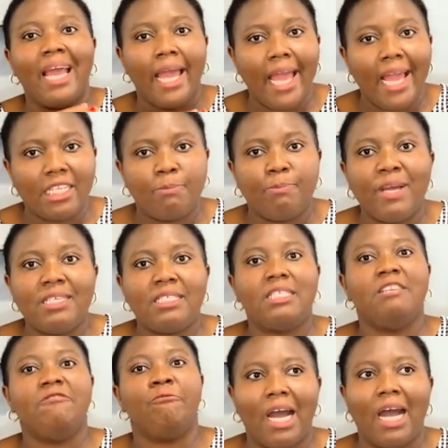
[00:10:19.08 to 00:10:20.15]

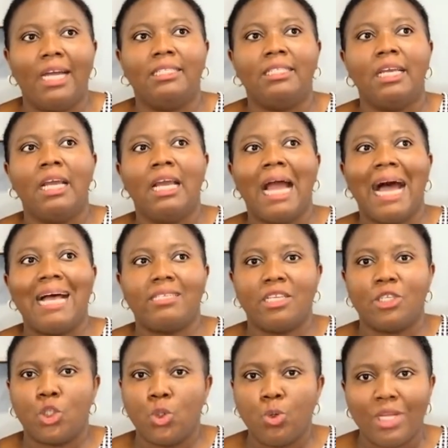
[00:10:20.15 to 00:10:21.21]
expensive, and as a
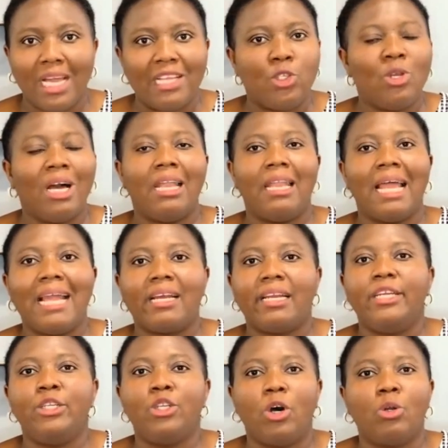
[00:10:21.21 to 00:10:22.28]
student you are
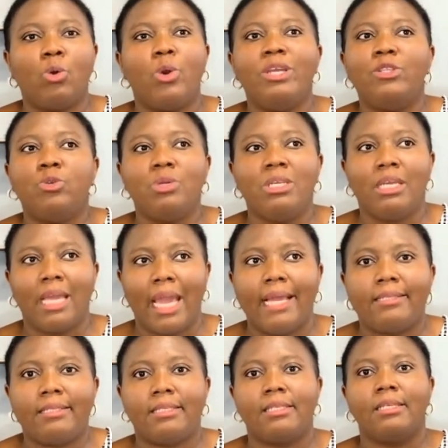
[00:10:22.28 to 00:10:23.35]
likely not going to
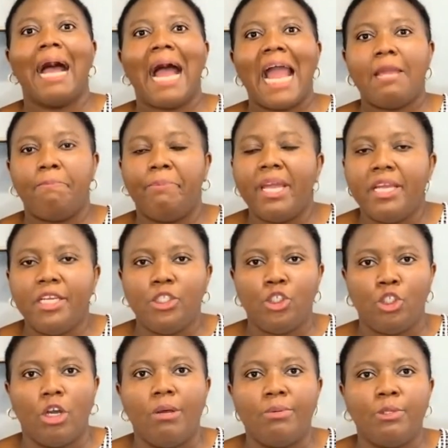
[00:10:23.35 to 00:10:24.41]
get high paying
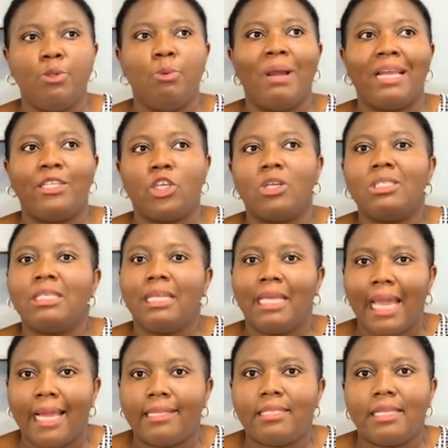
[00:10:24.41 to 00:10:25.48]
jobs. You might just
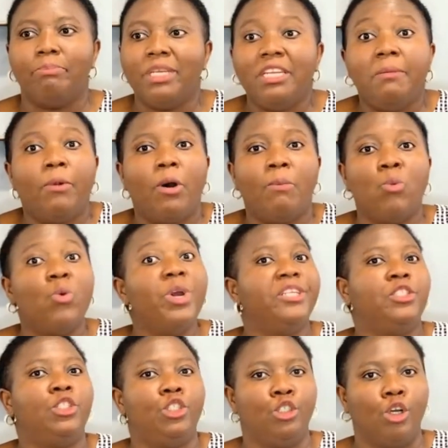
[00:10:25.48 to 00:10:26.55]
get minimum
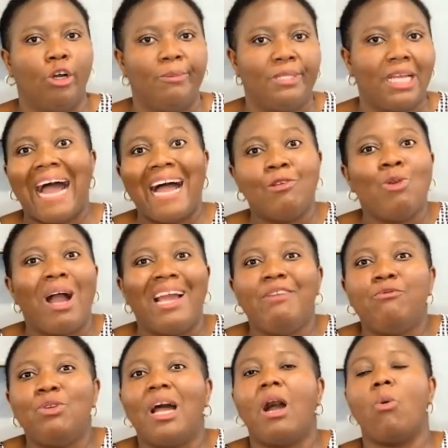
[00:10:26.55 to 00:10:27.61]
wage jobs, and you are
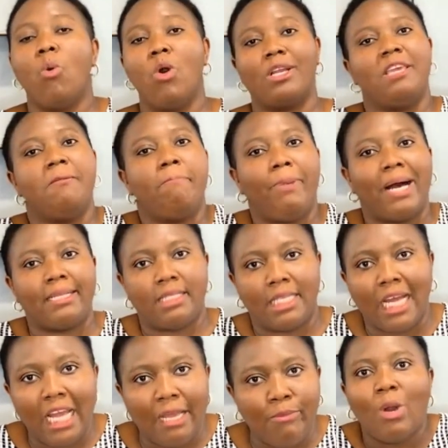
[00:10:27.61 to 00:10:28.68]
even now working
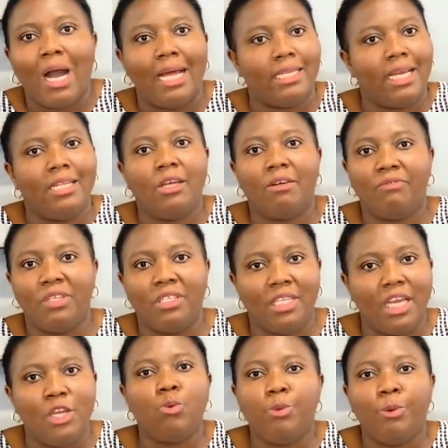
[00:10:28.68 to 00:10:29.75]
part-time. At the end of the
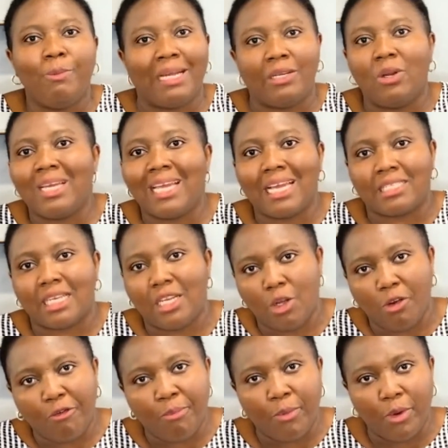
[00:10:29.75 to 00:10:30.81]
day, you might not get
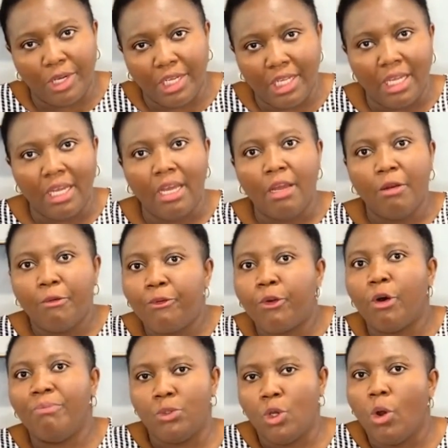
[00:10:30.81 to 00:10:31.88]
enough money
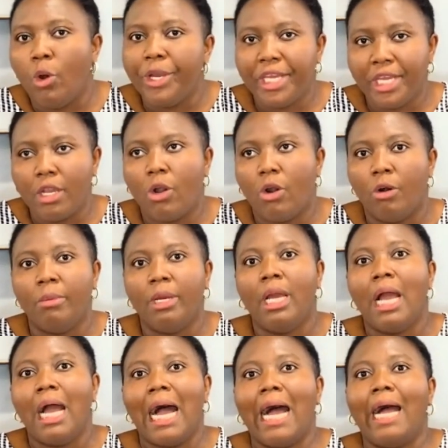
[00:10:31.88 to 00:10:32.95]
from your income,
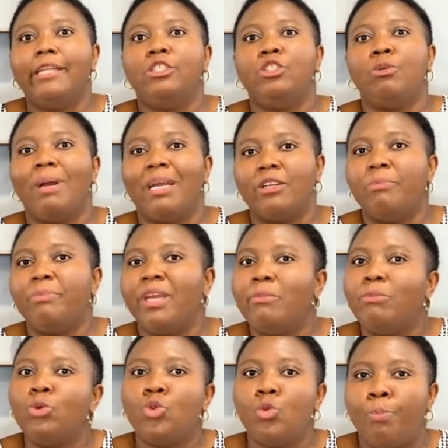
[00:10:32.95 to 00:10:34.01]
and you might not be
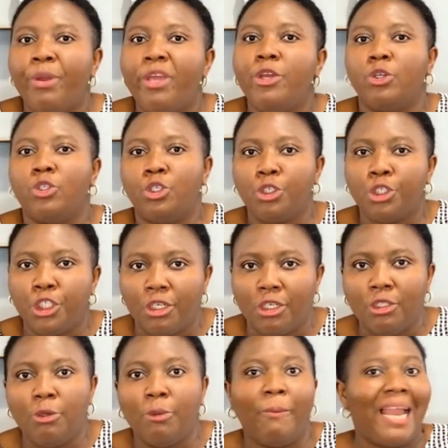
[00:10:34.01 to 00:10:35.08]
able to pay your
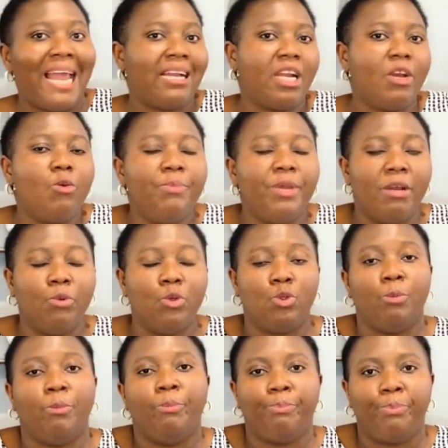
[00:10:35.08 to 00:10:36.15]
tuition. You likely will be able to
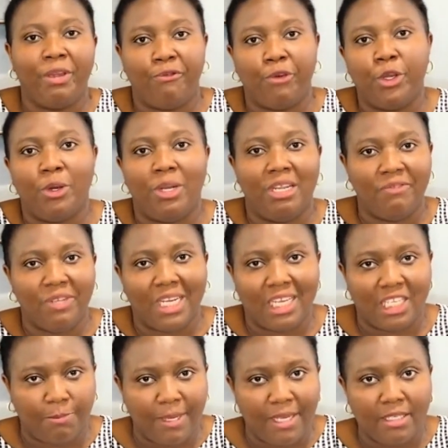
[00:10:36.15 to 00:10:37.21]
pay for your living
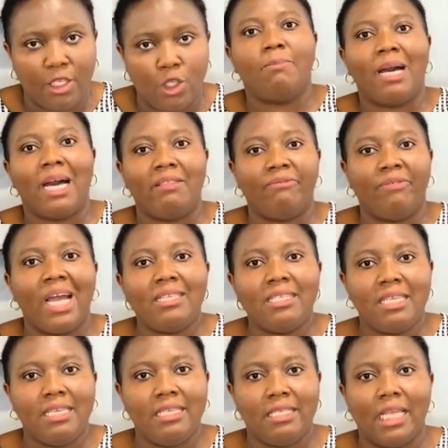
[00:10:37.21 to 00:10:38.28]
expenses. My
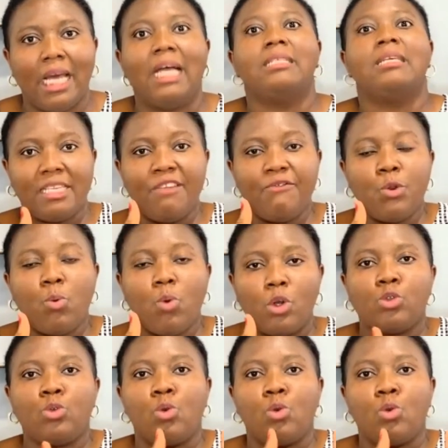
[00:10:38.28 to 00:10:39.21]
advice is that if you want to